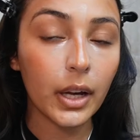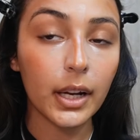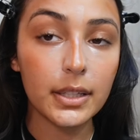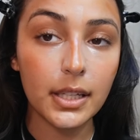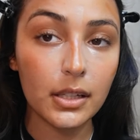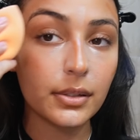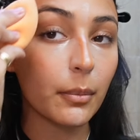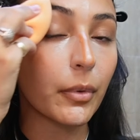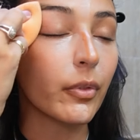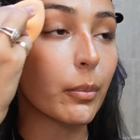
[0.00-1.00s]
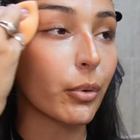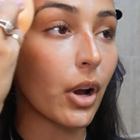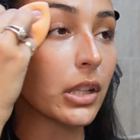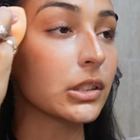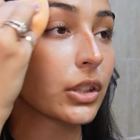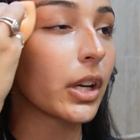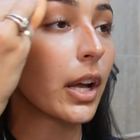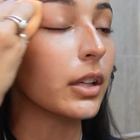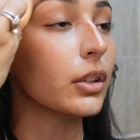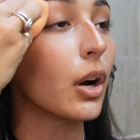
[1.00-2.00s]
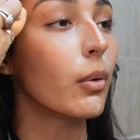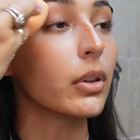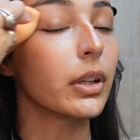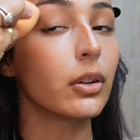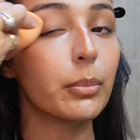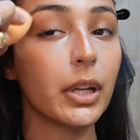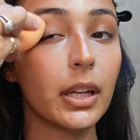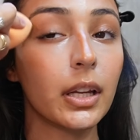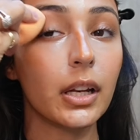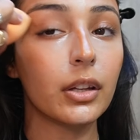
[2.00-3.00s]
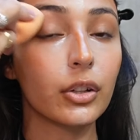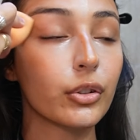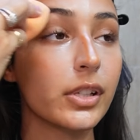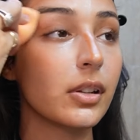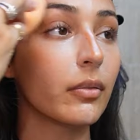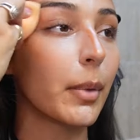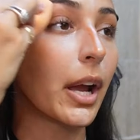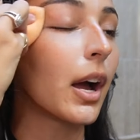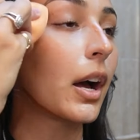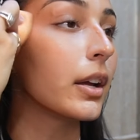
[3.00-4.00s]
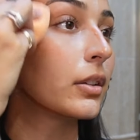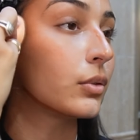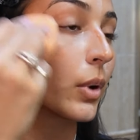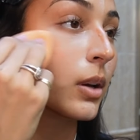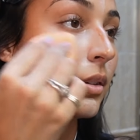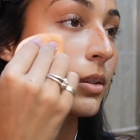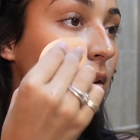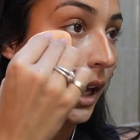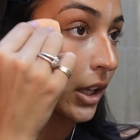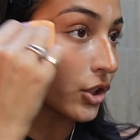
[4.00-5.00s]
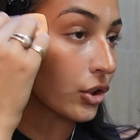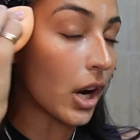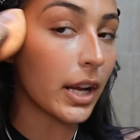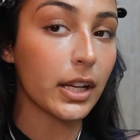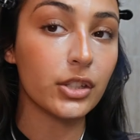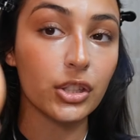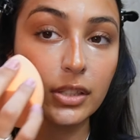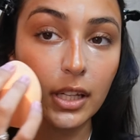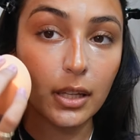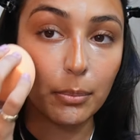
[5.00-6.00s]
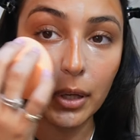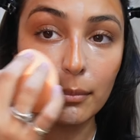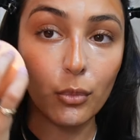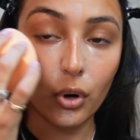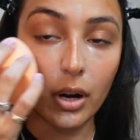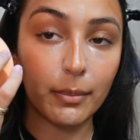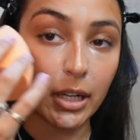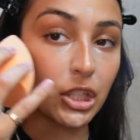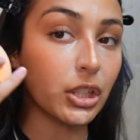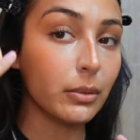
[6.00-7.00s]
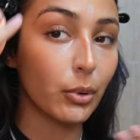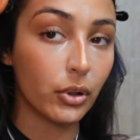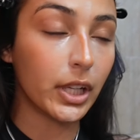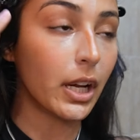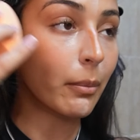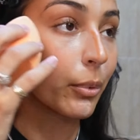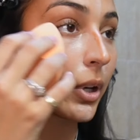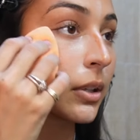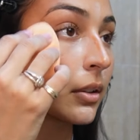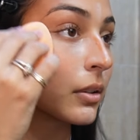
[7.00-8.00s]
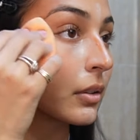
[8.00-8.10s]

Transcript: And I take some of the bronzer and go a little bit in the crease of my eye as well. And try and just keep it more on my cheekbone and upward.